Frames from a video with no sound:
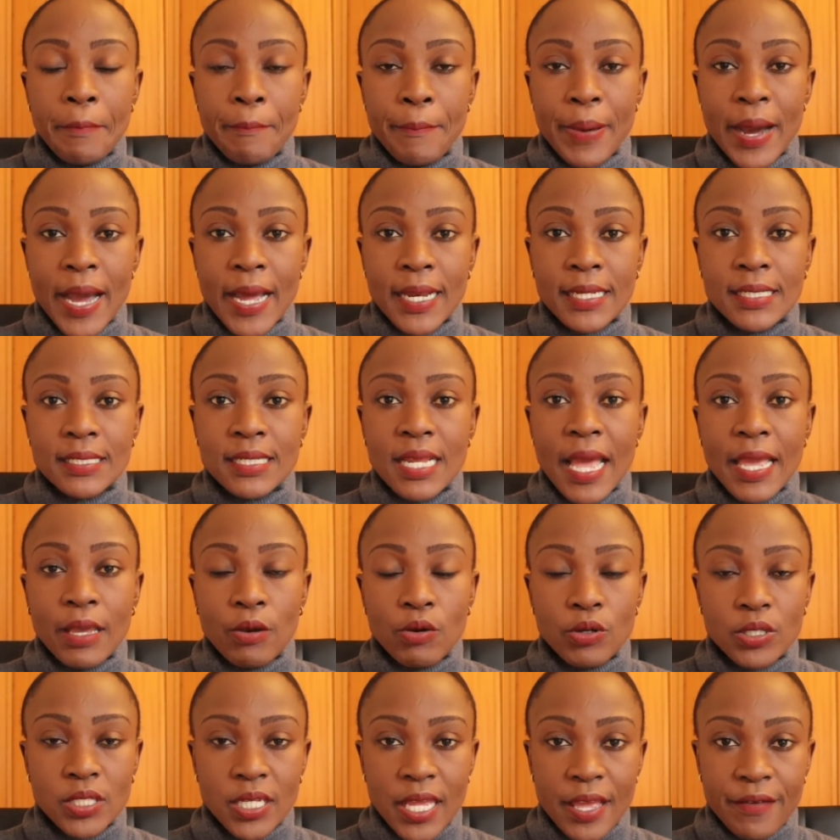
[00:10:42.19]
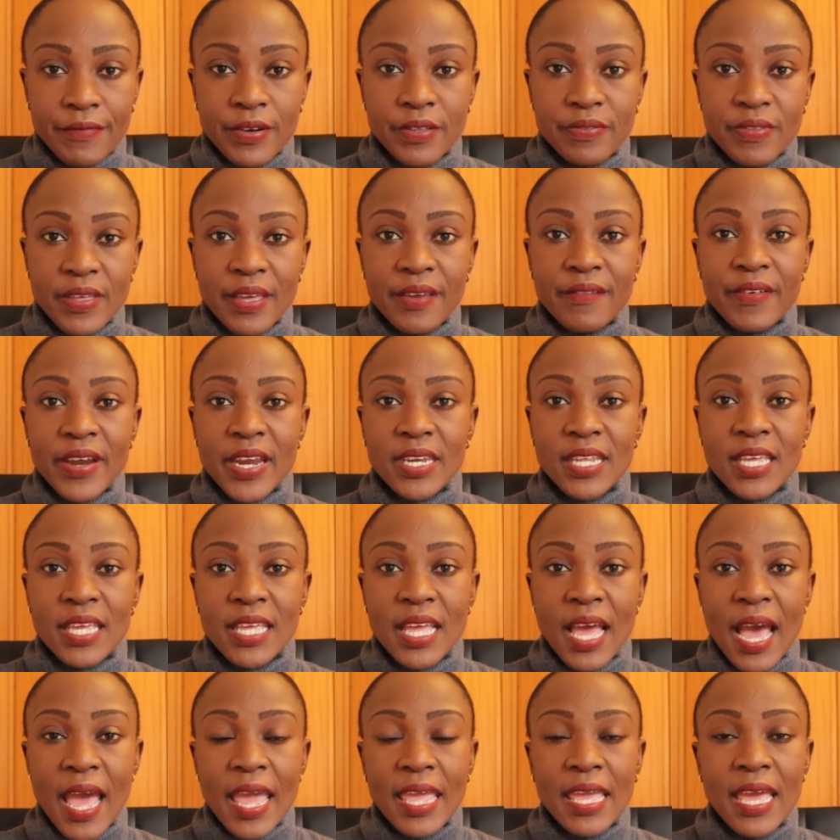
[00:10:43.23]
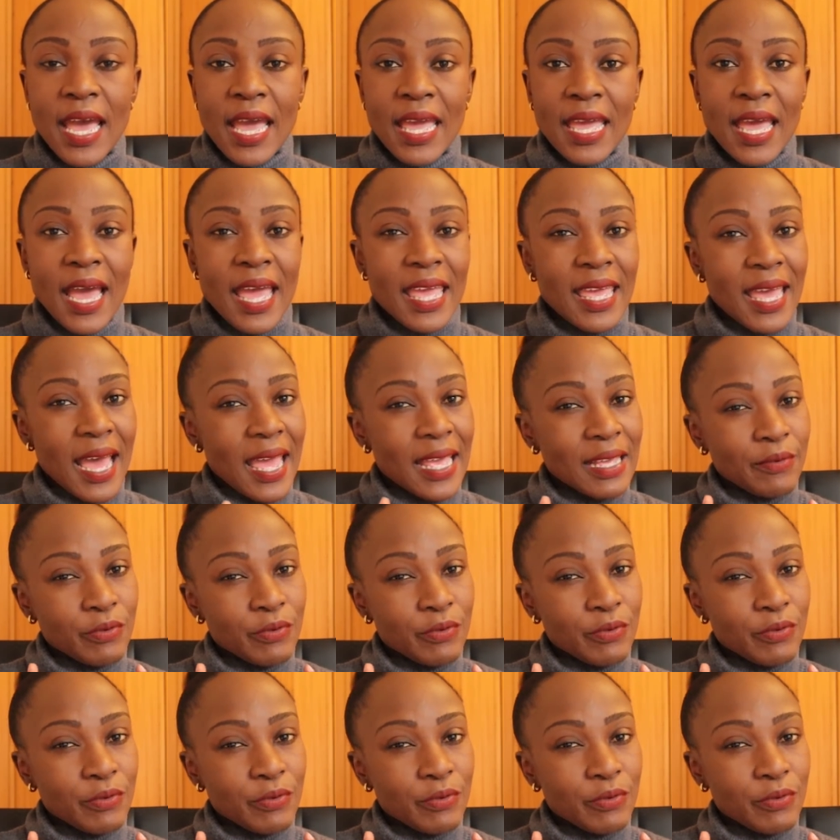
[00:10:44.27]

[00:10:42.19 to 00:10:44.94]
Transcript: but i got everything ready i i i,